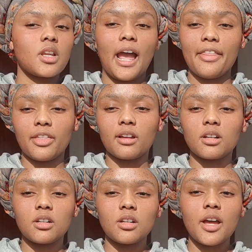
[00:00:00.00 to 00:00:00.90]
I think
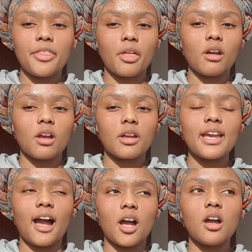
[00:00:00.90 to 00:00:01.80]

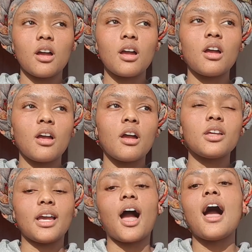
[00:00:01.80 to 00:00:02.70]
yeah.
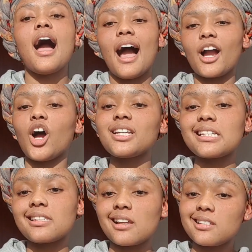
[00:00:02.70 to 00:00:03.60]
I got
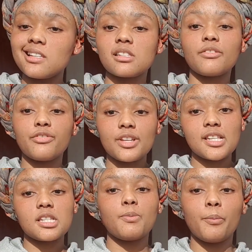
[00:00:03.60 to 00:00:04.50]
distinctions in
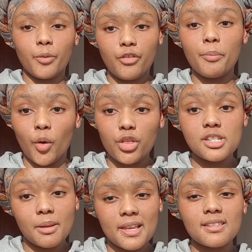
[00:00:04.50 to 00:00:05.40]
physics for both
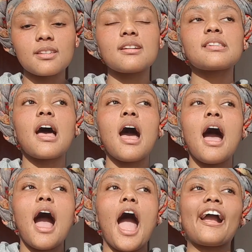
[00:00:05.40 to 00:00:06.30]
semesters.
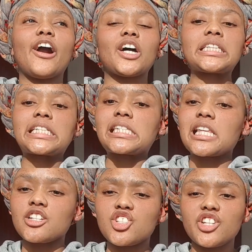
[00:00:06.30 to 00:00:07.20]
I got a
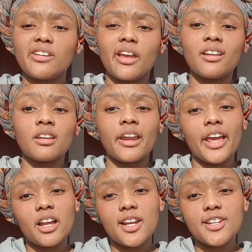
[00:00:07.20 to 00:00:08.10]
distinction in
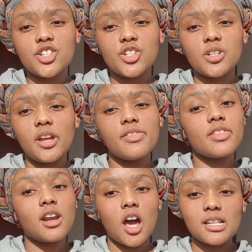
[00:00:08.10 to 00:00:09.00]
English in
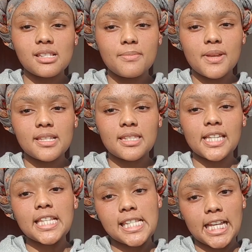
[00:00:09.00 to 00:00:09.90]
the last semester
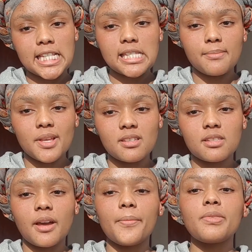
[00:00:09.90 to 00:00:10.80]
and the second
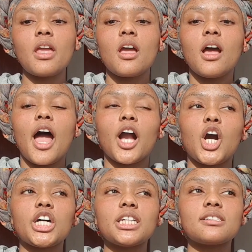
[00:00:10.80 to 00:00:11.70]
semester. I
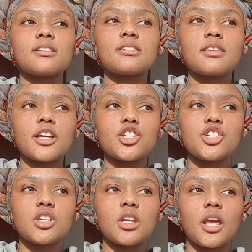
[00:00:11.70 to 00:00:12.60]
got a
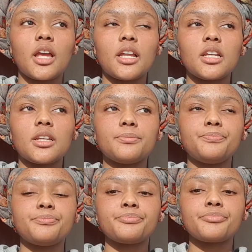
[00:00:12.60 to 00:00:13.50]
distinction
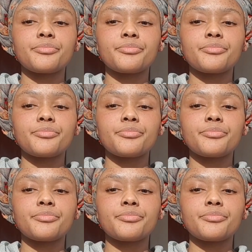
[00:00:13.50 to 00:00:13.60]
in